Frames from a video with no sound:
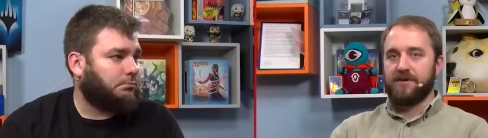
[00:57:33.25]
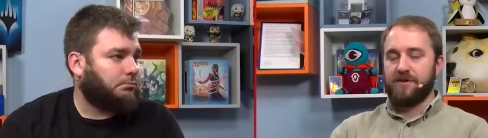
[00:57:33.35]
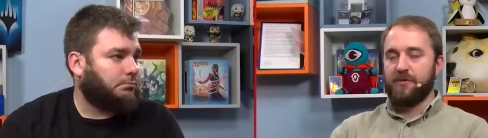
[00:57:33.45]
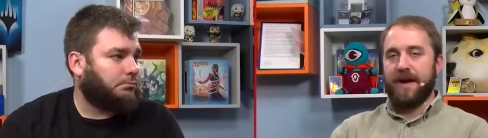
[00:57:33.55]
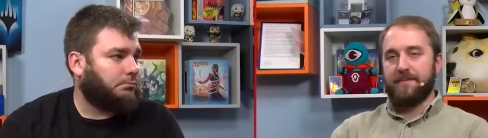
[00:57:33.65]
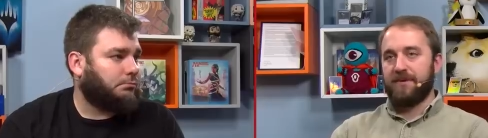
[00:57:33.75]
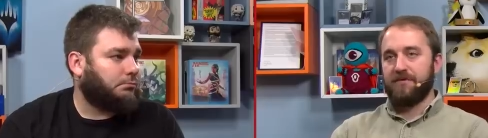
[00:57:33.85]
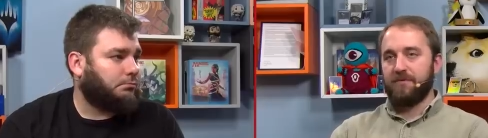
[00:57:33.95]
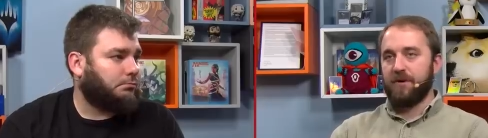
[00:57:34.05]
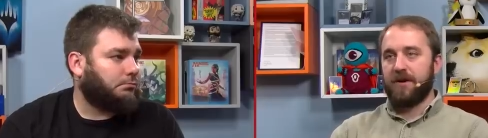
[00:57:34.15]
Speaker 1: you happen to
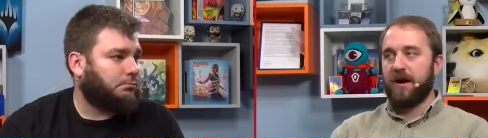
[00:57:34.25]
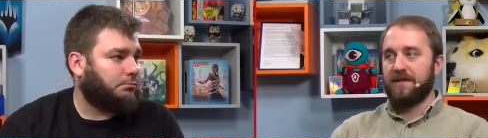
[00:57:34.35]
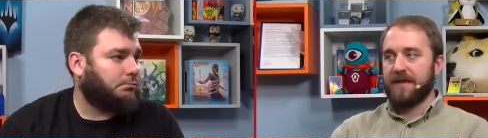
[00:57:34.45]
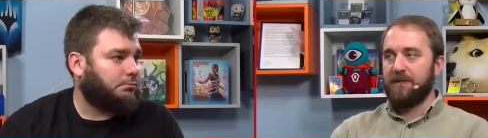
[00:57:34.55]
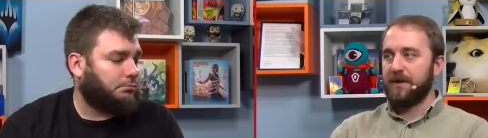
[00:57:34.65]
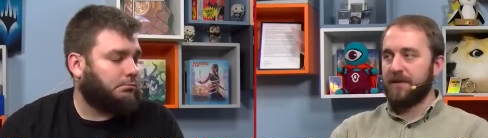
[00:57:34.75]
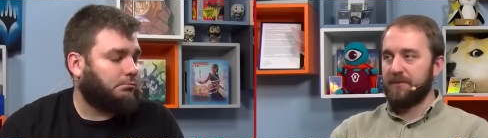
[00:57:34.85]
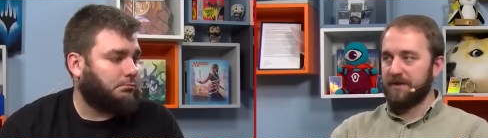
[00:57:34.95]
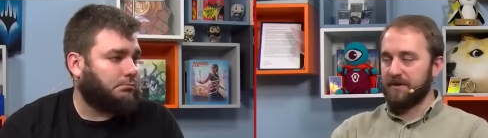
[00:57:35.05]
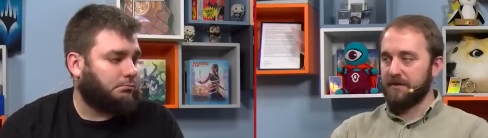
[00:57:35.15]
run hot that week
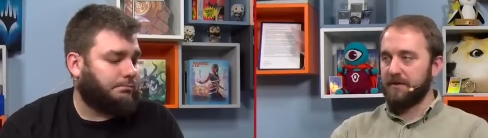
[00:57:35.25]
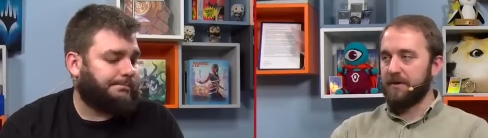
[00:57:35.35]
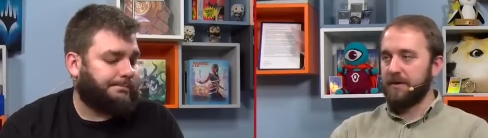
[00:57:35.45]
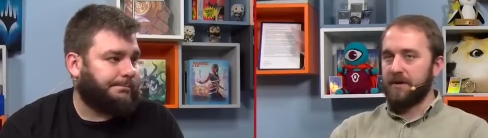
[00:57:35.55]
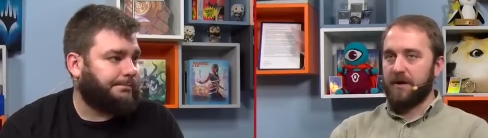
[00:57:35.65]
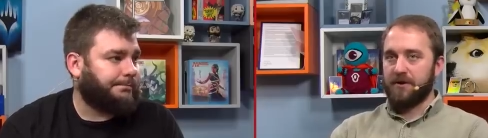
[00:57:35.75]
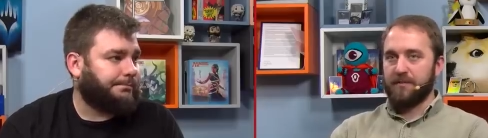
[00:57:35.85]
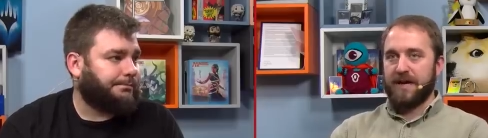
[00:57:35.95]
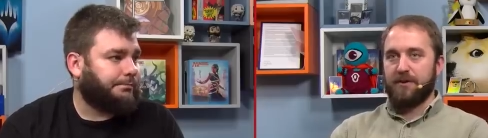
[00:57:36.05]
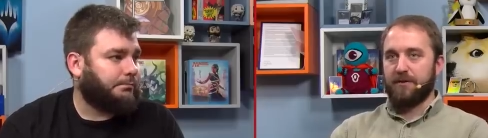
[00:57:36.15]
with your
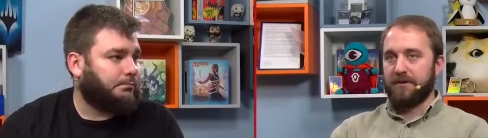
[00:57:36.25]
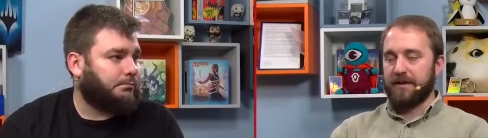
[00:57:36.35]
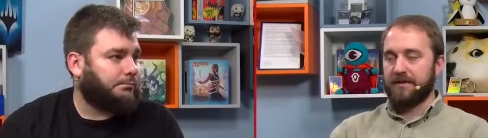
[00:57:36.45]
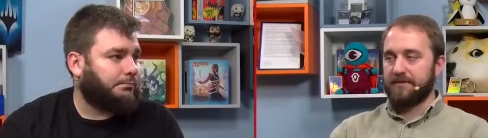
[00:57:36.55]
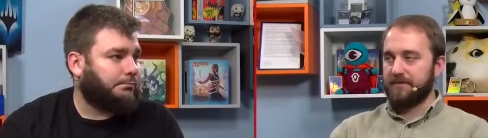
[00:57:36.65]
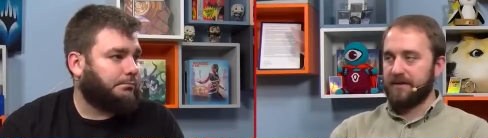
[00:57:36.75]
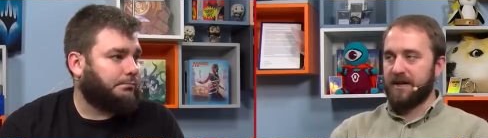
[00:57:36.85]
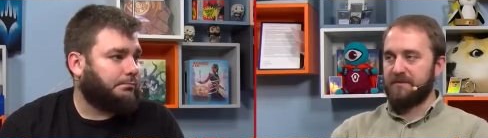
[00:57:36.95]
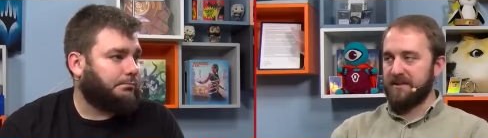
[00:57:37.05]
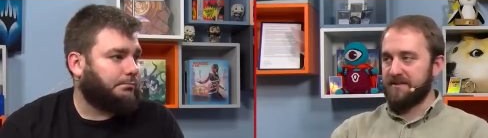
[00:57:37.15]
underpowered like
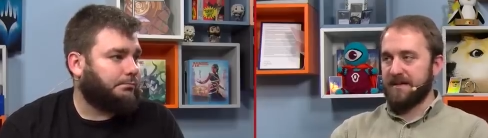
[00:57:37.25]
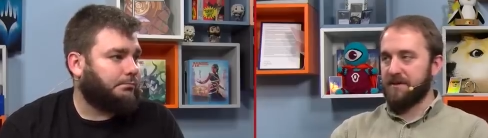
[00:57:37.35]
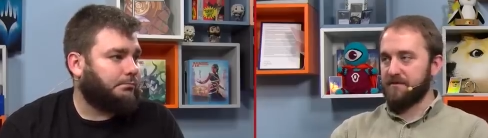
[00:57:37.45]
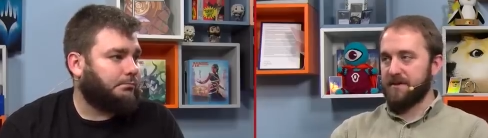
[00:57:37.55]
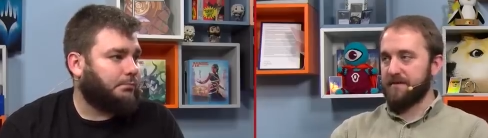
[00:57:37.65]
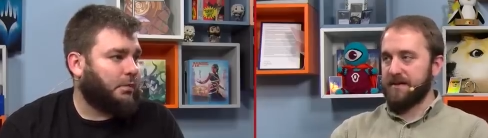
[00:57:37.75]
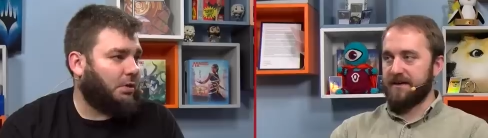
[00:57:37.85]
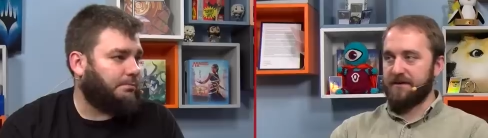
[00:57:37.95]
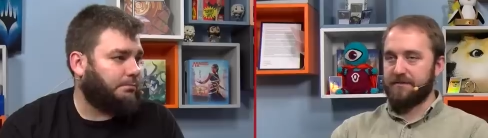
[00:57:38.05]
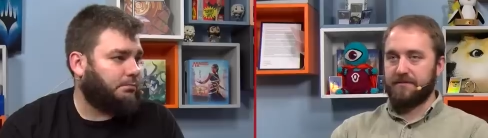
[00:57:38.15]
goblins deck or something. Yeah. I
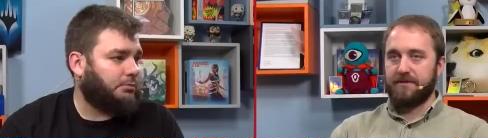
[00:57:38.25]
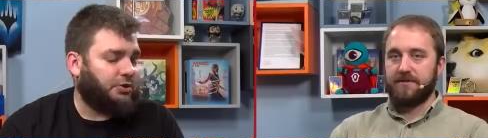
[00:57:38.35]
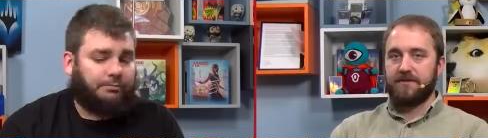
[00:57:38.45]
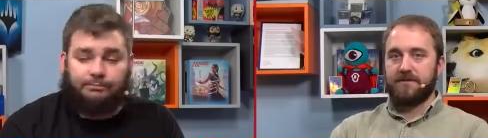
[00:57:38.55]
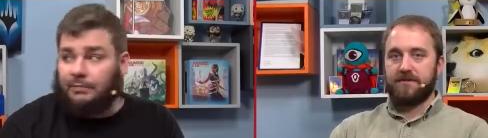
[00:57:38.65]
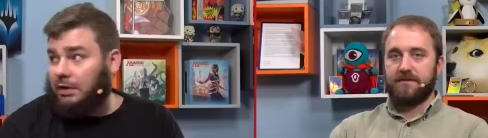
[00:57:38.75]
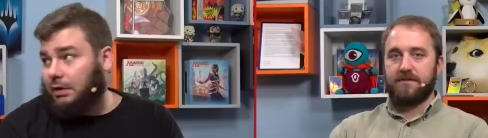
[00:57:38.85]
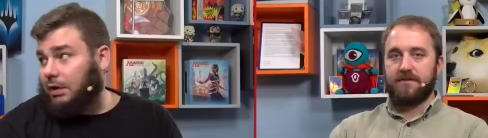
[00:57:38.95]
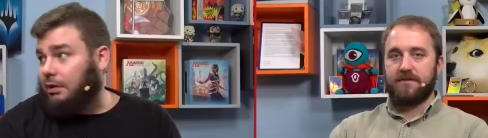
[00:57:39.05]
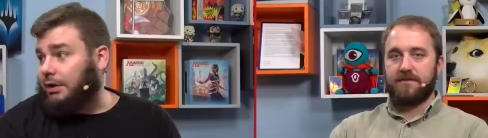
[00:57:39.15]
don't know.
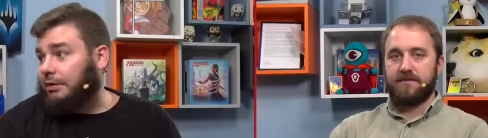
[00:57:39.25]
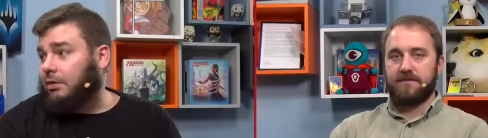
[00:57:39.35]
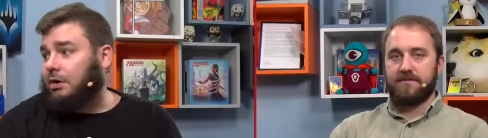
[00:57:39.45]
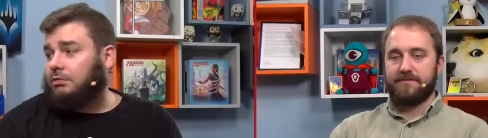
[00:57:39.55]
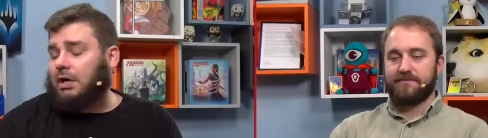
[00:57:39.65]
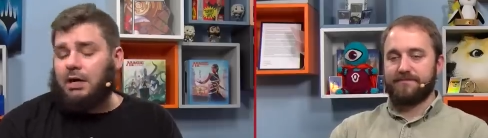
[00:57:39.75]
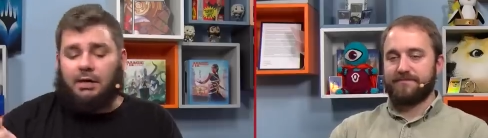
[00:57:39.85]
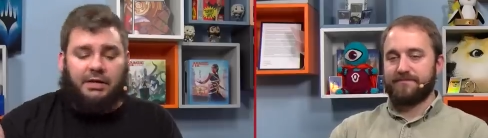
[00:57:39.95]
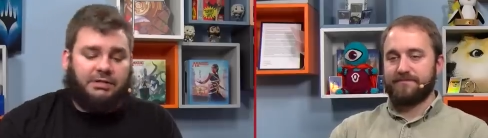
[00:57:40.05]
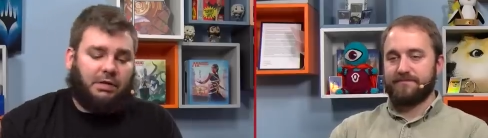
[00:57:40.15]
Speaker 2: All right. Well,
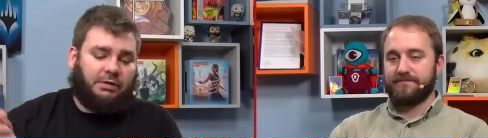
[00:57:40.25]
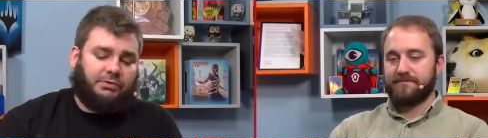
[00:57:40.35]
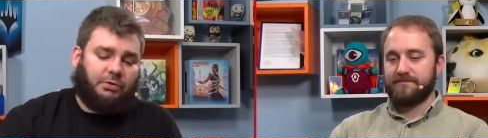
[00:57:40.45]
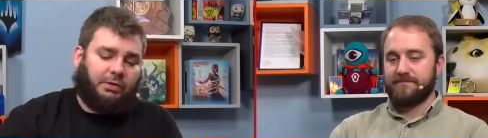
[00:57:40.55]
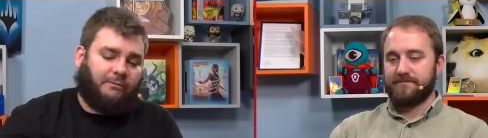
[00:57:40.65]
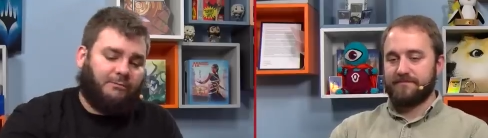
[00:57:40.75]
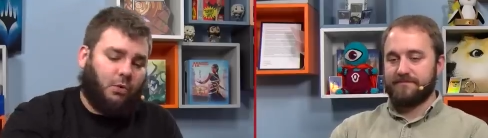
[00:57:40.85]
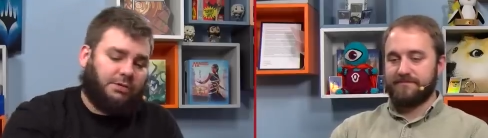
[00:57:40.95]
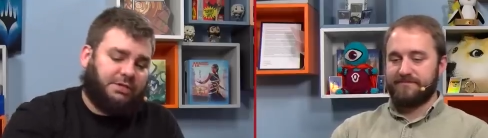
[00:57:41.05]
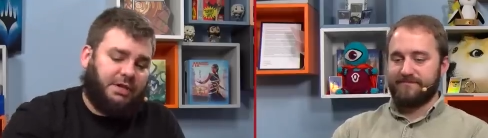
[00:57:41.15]
uh, that's going to do it
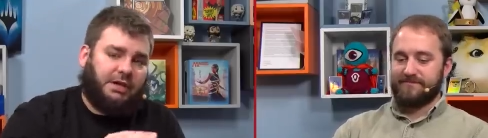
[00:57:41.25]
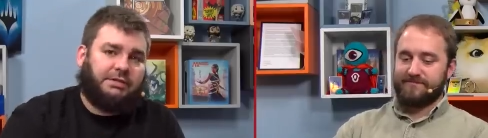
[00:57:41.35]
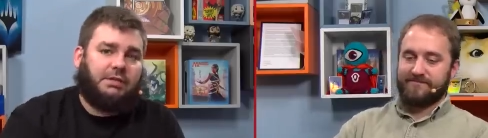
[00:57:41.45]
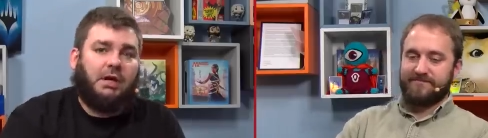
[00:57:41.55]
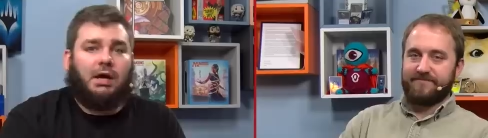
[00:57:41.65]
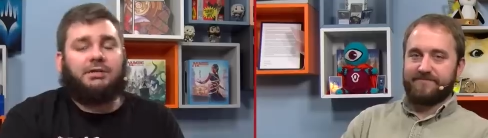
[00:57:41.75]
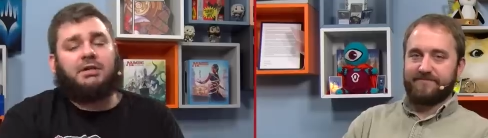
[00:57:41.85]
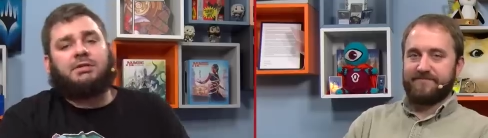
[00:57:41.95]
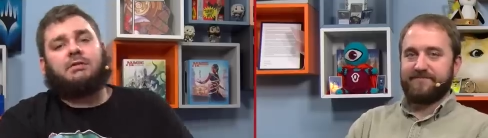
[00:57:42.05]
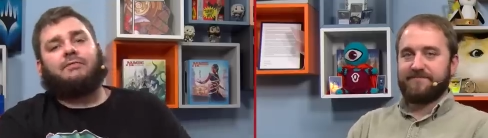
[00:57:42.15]
for today's
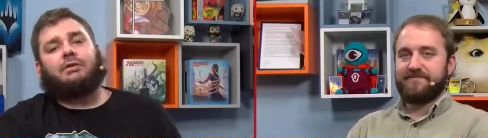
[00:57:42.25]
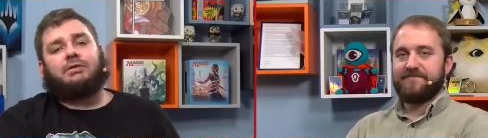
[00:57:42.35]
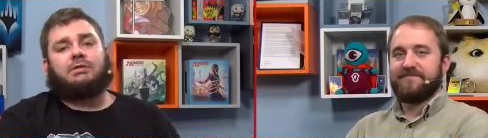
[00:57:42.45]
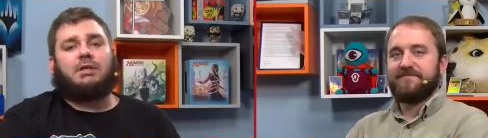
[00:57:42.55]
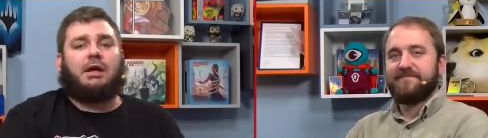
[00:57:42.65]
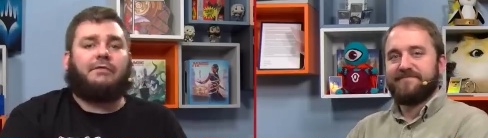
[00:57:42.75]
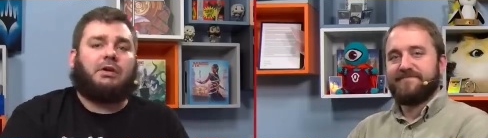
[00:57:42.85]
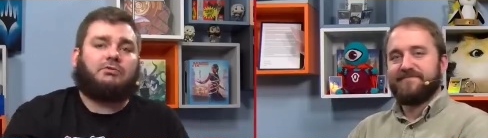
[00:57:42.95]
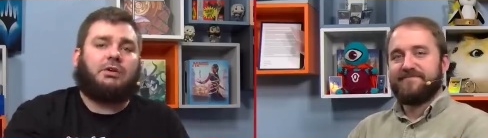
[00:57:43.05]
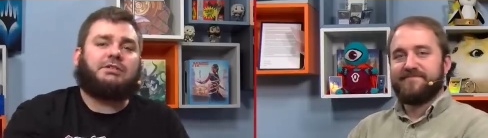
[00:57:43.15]
edition of Versus Live.
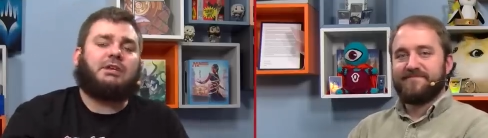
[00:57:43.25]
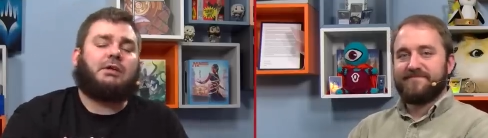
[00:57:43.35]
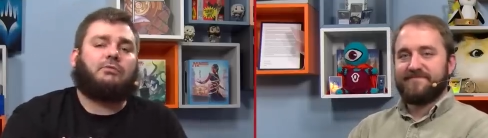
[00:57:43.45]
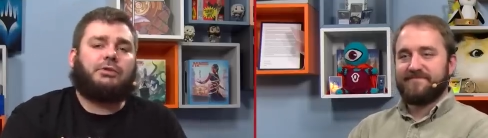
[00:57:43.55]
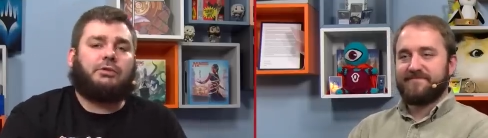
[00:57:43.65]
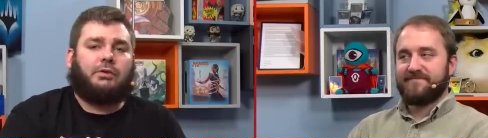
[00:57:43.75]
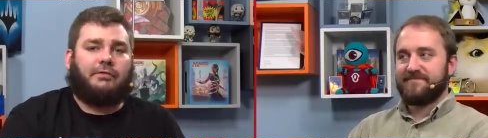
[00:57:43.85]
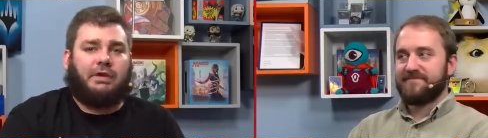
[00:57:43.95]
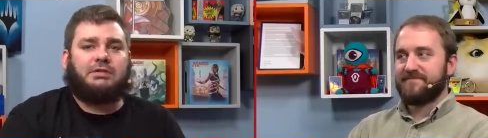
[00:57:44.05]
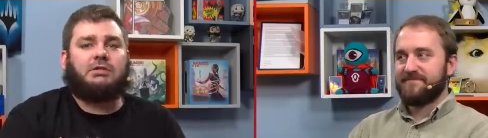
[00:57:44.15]
As Ross said, we do have
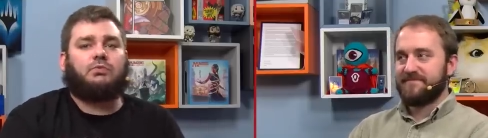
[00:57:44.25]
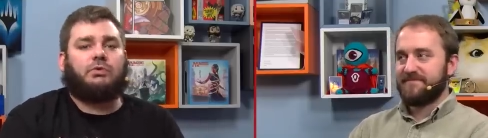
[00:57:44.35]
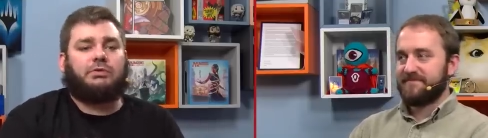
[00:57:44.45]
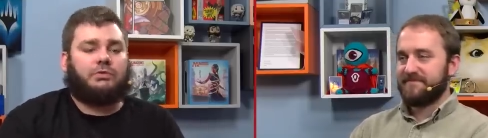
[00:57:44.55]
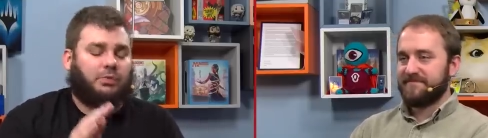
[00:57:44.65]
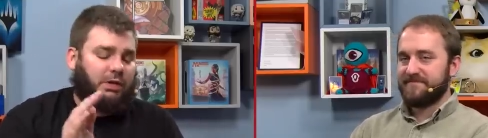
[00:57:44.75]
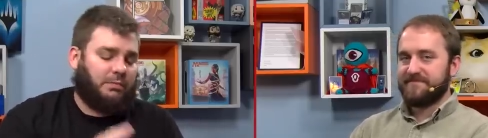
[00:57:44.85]
SCG Regionals weekend.